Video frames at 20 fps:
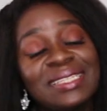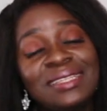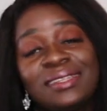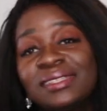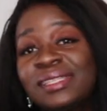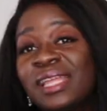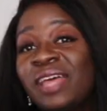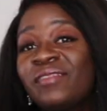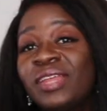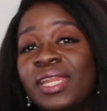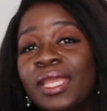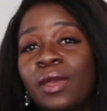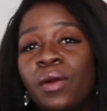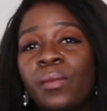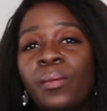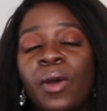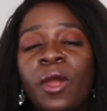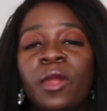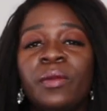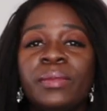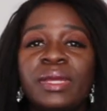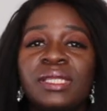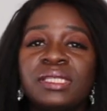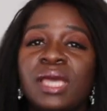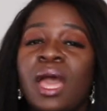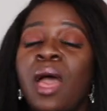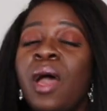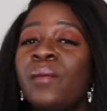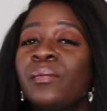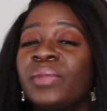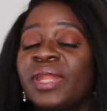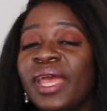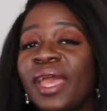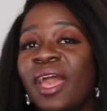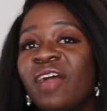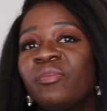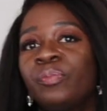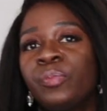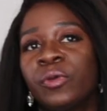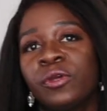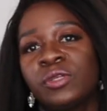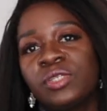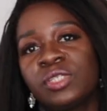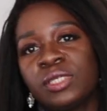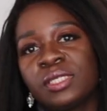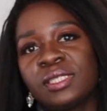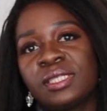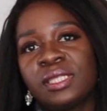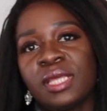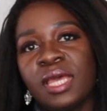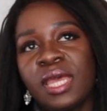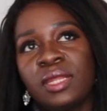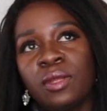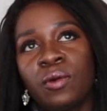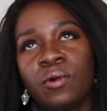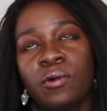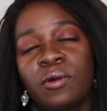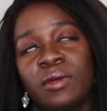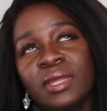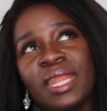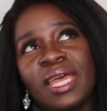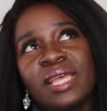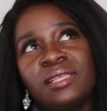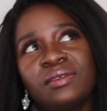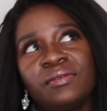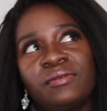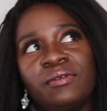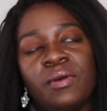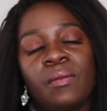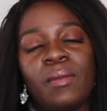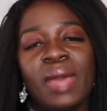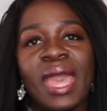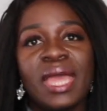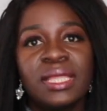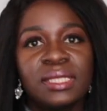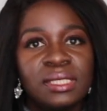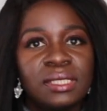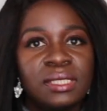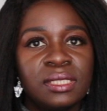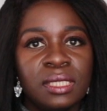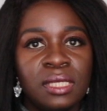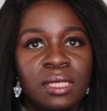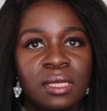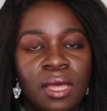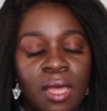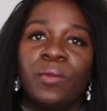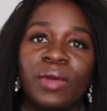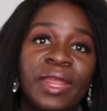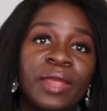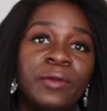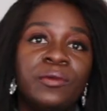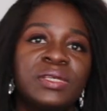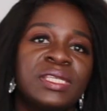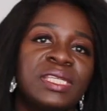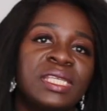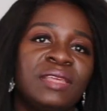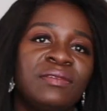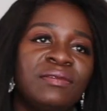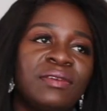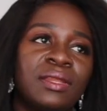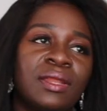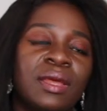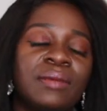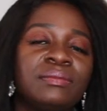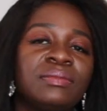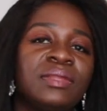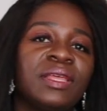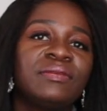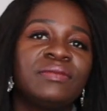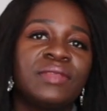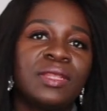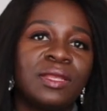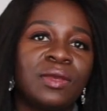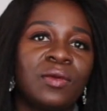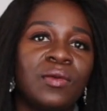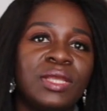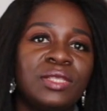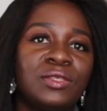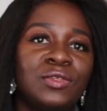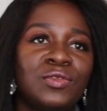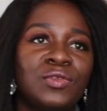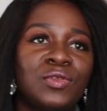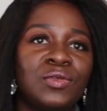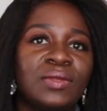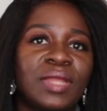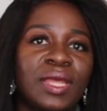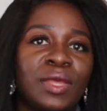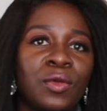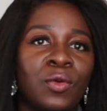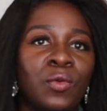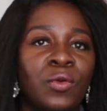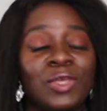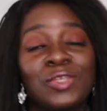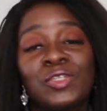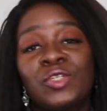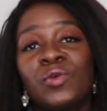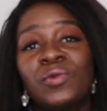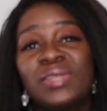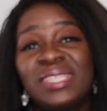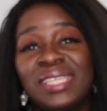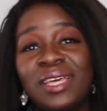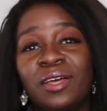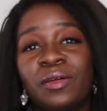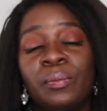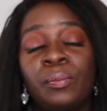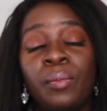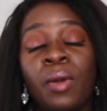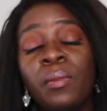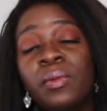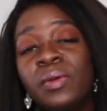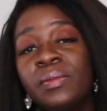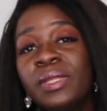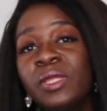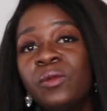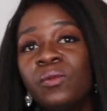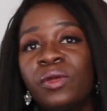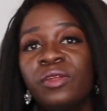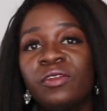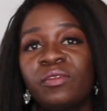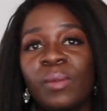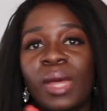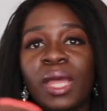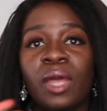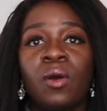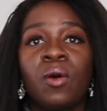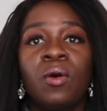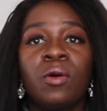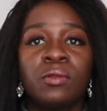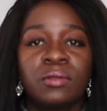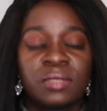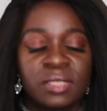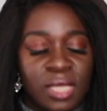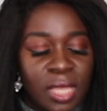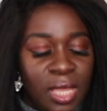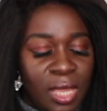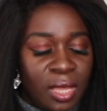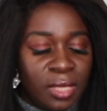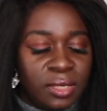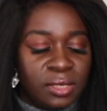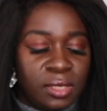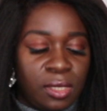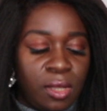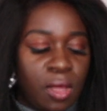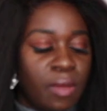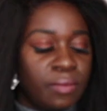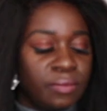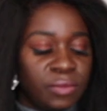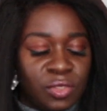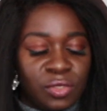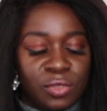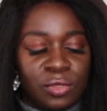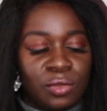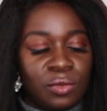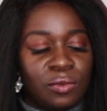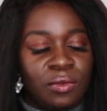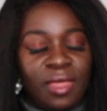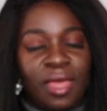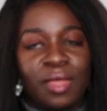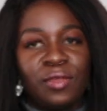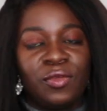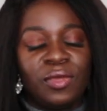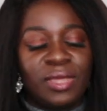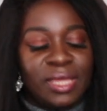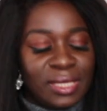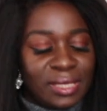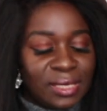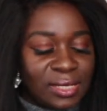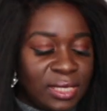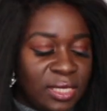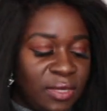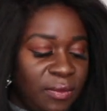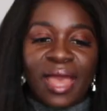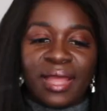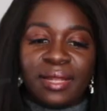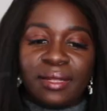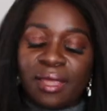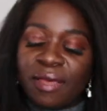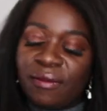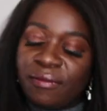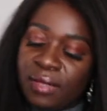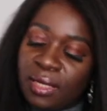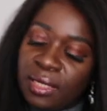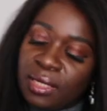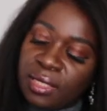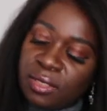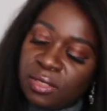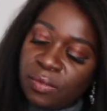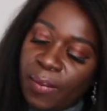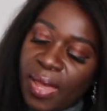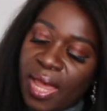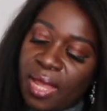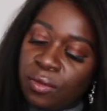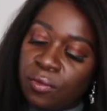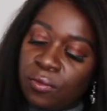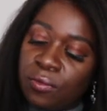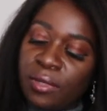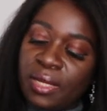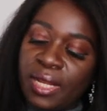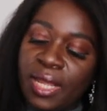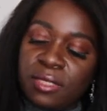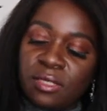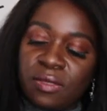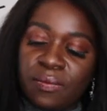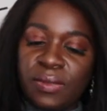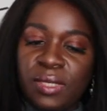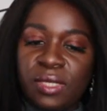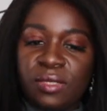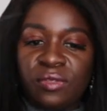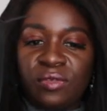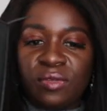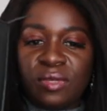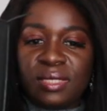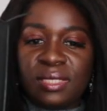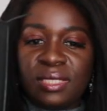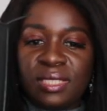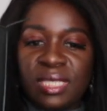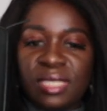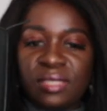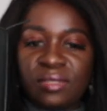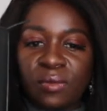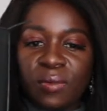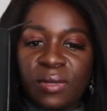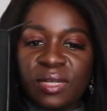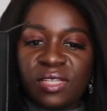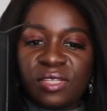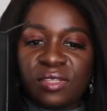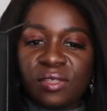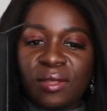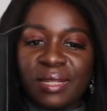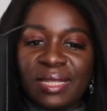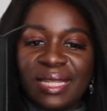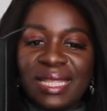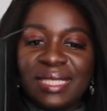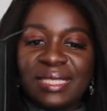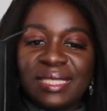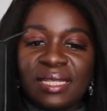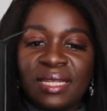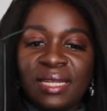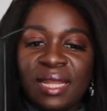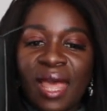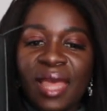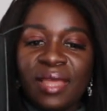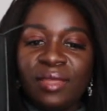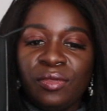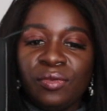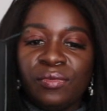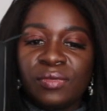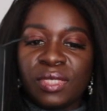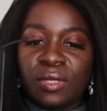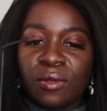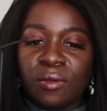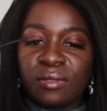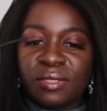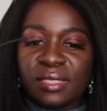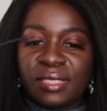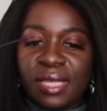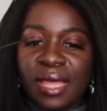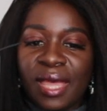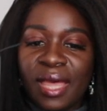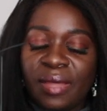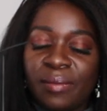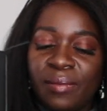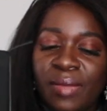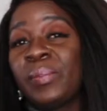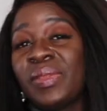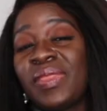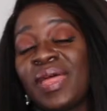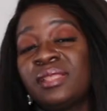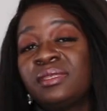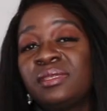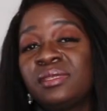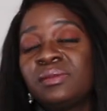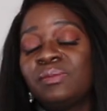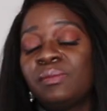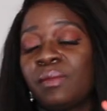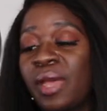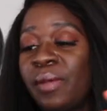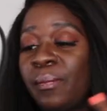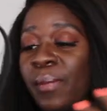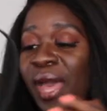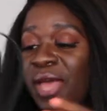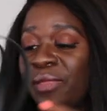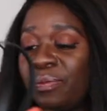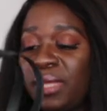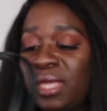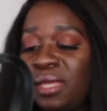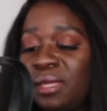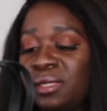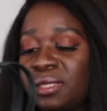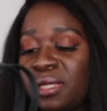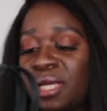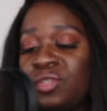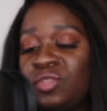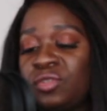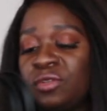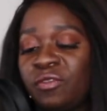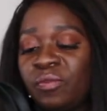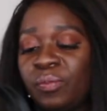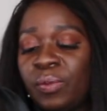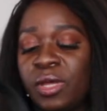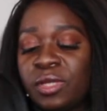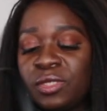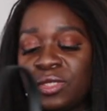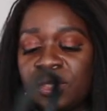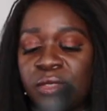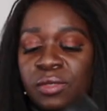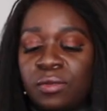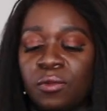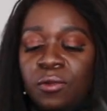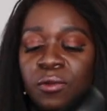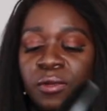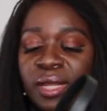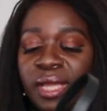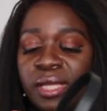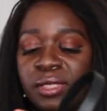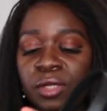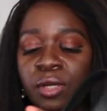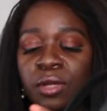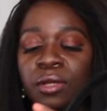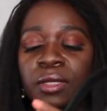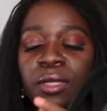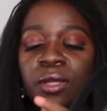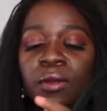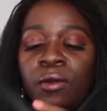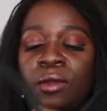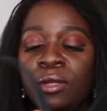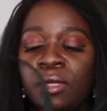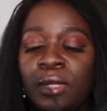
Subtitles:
It doesn't have any compartments, but I have purchased an organizer from Etsy. When I receive it, I'm definitely going to do like a quick show and tell, probably in one of my hauls to come, just so that you can see. I definitely need to buy an organizer because you can see it's already start dented in. I use it all the time, but that's my bad because I should have purchased an organizer earlier on.